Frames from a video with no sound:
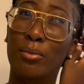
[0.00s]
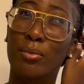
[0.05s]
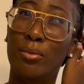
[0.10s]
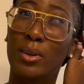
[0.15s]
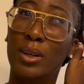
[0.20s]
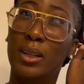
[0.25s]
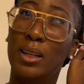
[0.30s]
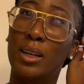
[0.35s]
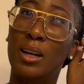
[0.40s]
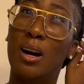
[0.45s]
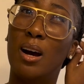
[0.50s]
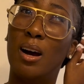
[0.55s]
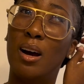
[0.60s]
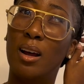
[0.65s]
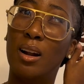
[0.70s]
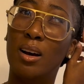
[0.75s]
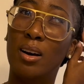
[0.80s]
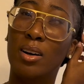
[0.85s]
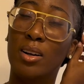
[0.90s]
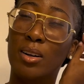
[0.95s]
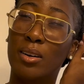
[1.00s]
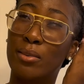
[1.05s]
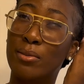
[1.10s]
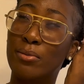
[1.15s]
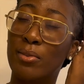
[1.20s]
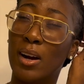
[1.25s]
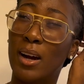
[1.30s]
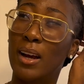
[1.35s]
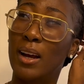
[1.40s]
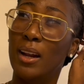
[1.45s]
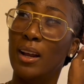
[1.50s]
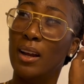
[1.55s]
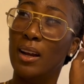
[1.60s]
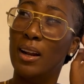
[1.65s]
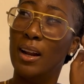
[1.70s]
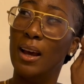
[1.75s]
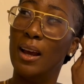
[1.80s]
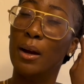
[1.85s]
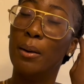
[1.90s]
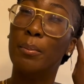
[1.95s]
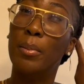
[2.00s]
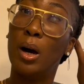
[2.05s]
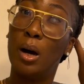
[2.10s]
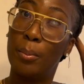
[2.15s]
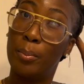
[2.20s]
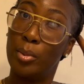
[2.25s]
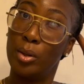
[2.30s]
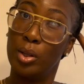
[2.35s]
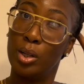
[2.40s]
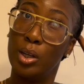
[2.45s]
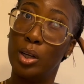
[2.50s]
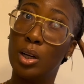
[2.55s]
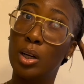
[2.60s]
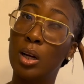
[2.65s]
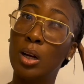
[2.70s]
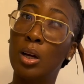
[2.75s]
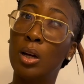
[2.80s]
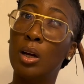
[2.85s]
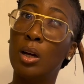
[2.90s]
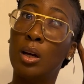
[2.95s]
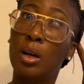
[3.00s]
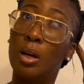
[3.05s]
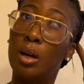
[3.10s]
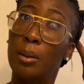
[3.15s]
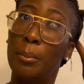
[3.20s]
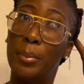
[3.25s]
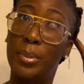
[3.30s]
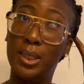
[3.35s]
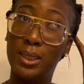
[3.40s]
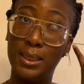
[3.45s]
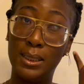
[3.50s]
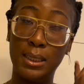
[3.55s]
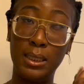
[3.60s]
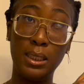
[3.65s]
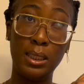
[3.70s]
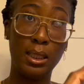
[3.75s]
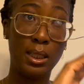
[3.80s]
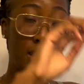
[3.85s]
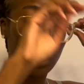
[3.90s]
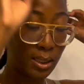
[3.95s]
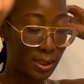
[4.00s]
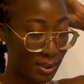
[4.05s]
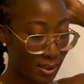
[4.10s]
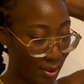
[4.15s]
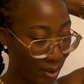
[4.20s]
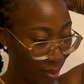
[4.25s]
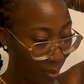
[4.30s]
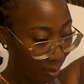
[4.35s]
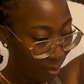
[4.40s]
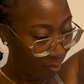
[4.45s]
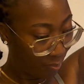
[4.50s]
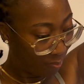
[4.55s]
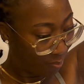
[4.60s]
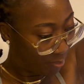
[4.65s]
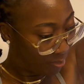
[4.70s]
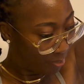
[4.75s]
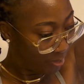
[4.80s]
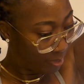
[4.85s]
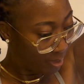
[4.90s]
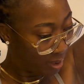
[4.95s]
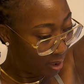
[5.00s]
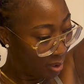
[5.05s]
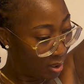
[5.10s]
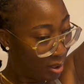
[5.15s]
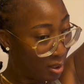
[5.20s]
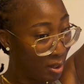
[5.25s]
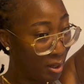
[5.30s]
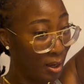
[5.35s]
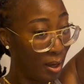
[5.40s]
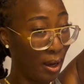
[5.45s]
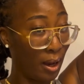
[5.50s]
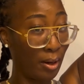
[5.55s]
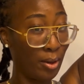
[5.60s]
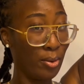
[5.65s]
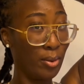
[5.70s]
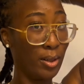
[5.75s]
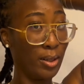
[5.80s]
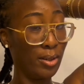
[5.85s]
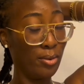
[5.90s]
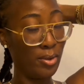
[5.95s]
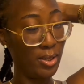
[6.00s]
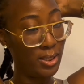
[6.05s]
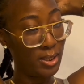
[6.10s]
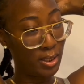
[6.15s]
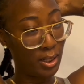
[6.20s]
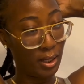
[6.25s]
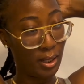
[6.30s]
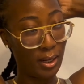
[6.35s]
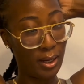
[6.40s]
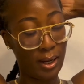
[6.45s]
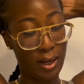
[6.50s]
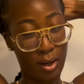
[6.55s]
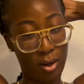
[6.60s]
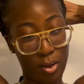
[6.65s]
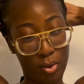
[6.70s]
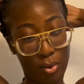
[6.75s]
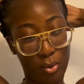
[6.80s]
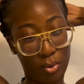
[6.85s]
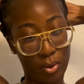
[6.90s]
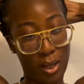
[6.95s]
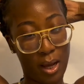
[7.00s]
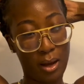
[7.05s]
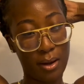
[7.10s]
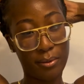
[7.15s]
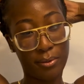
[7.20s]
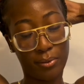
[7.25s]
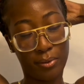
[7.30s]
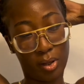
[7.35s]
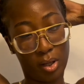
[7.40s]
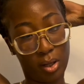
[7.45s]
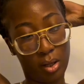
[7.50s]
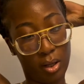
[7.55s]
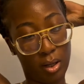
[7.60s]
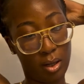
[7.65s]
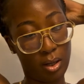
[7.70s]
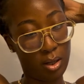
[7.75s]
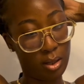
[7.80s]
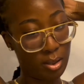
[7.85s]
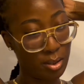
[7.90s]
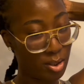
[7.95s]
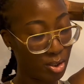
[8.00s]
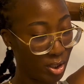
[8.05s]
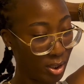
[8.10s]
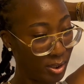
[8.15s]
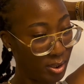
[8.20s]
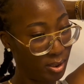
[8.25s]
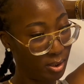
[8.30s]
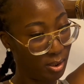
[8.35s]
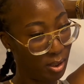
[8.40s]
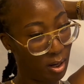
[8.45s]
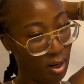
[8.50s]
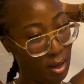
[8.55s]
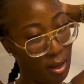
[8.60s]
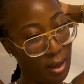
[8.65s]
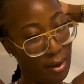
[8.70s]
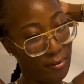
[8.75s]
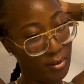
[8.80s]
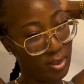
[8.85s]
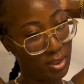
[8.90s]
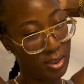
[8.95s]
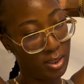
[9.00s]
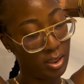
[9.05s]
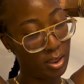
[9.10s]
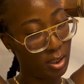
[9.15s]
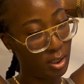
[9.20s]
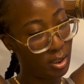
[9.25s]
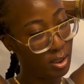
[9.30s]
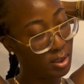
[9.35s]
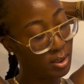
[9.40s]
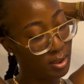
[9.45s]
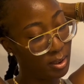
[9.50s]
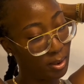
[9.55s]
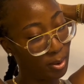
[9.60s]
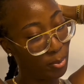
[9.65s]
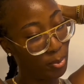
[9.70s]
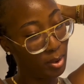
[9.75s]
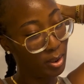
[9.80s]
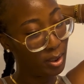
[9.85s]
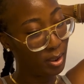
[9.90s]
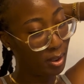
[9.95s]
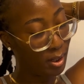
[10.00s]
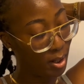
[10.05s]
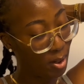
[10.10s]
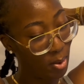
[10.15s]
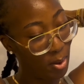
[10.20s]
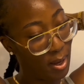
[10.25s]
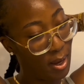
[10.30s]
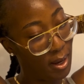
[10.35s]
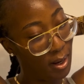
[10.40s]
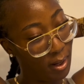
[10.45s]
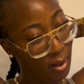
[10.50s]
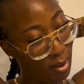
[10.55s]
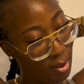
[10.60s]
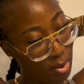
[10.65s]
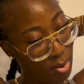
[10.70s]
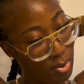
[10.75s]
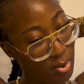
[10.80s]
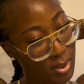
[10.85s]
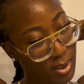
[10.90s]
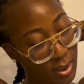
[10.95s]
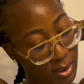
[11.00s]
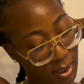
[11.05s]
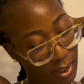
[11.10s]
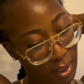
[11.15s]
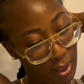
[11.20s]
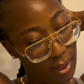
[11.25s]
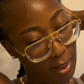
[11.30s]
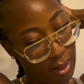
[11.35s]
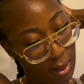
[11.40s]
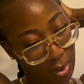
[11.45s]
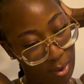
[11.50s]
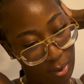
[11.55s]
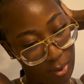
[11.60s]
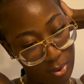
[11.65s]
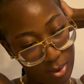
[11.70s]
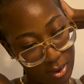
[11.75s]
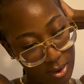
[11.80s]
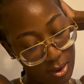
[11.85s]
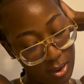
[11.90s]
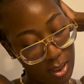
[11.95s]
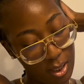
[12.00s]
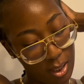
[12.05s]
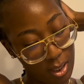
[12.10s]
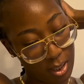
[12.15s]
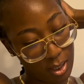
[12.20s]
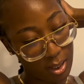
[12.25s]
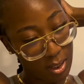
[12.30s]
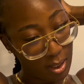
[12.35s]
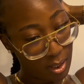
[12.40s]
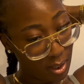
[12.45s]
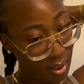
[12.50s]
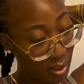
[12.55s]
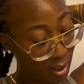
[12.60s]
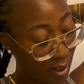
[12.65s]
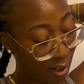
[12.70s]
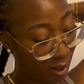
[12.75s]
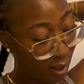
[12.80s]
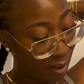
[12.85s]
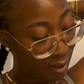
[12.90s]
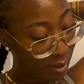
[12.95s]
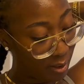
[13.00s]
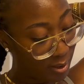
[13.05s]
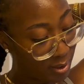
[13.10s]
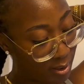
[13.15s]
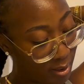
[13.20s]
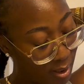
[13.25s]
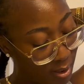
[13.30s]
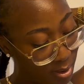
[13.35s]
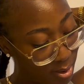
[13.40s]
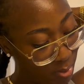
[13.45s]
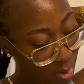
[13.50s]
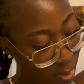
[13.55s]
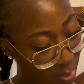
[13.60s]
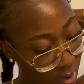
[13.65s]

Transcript: really hot on a Friday, like popular, busy. So I don't want to risk it and go that far just to not have a seat. So we're gonna go ahead and go to a steakhouse and discuss what we